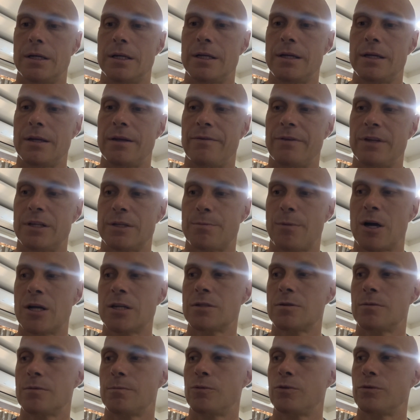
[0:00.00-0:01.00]
if it's
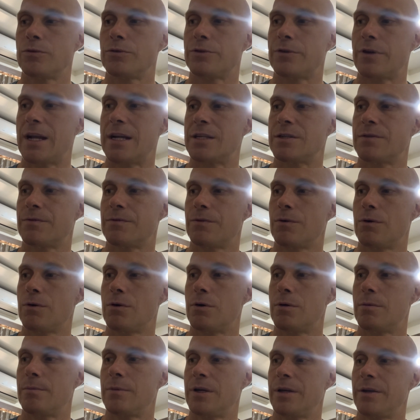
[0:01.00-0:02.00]
possible to
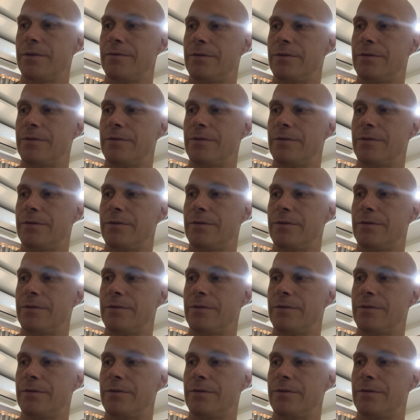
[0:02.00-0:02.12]
transform,